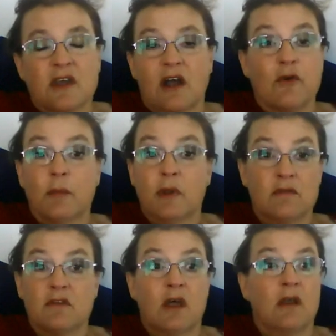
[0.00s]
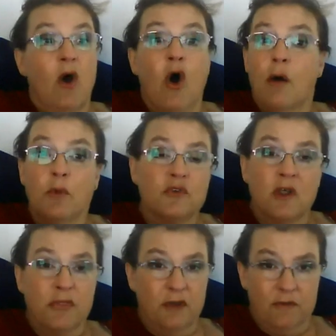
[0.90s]
the government has done
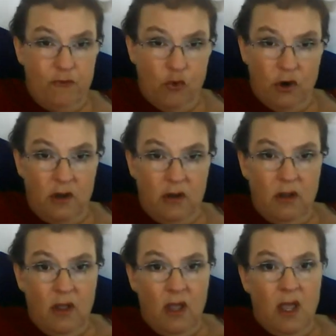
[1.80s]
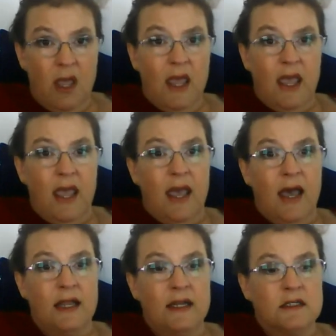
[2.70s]
almost nothing for it,
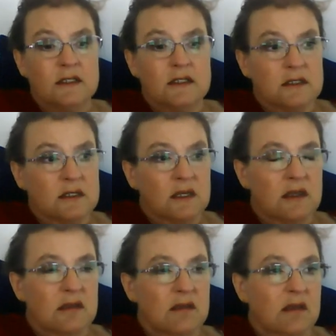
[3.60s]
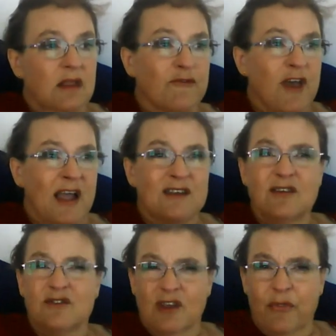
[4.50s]
and in fact
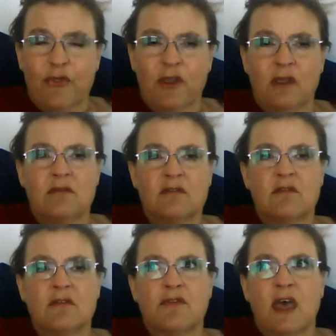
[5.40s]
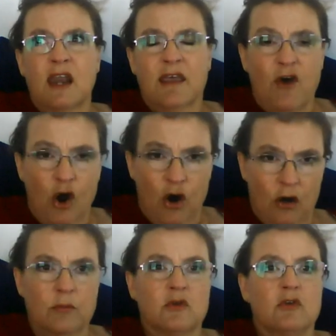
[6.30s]
has done things that have
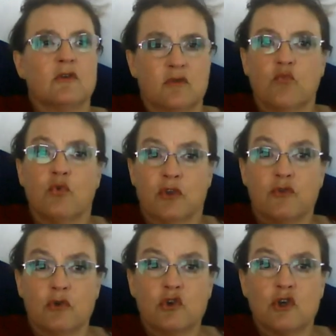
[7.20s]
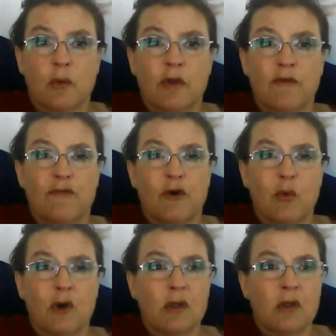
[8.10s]
harmed research going
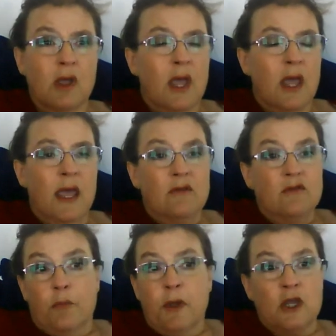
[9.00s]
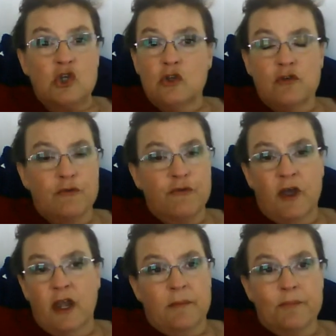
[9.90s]
forward. So patients are
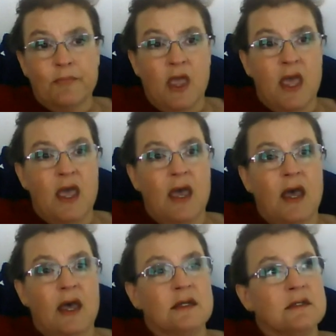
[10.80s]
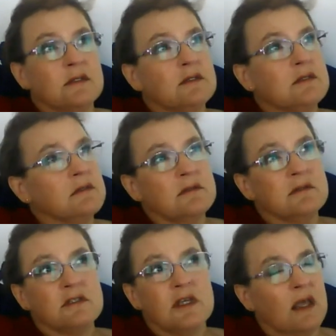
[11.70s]
fighting and
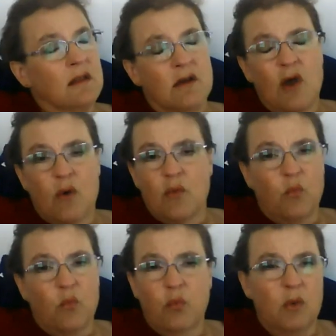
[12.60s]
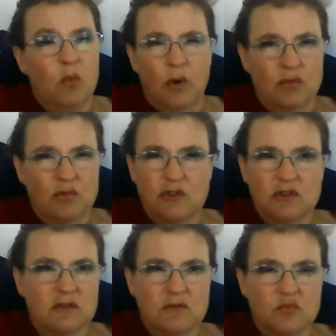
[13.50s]
saying, no, we
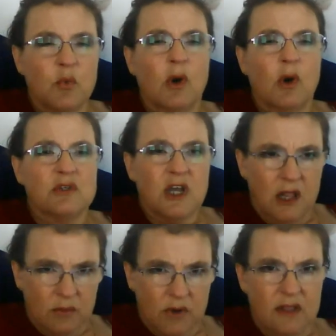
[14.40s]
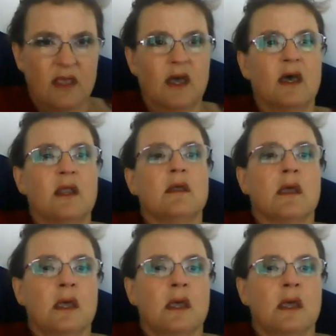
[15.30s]
won't tolerate that.